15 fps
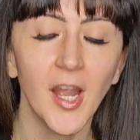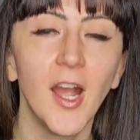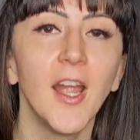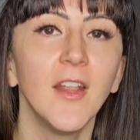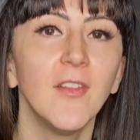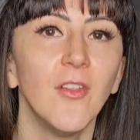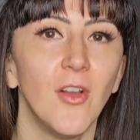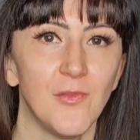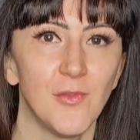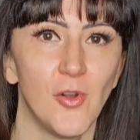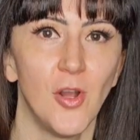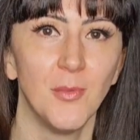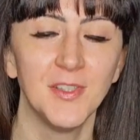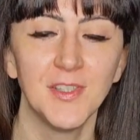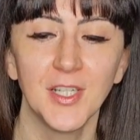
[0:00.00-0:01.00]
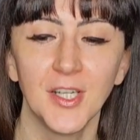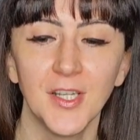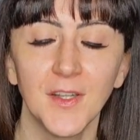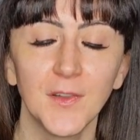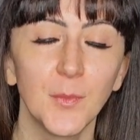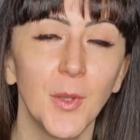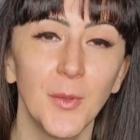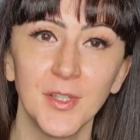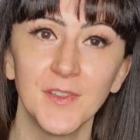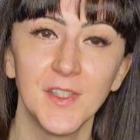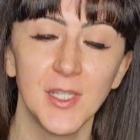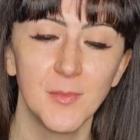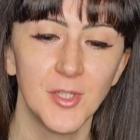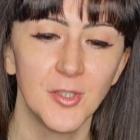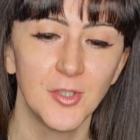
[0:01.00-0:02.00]
I love commentary. That's probably going to
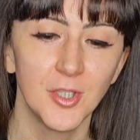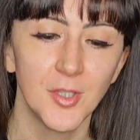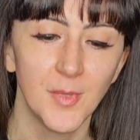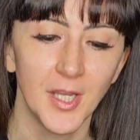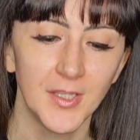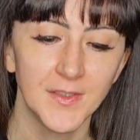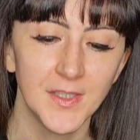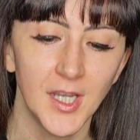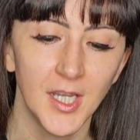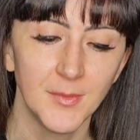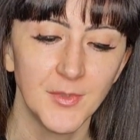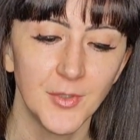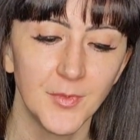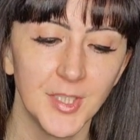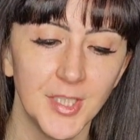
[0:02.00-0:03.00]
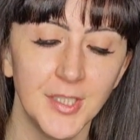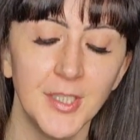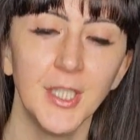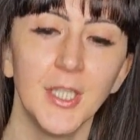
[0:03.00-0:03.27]
take me a good amount of time to read.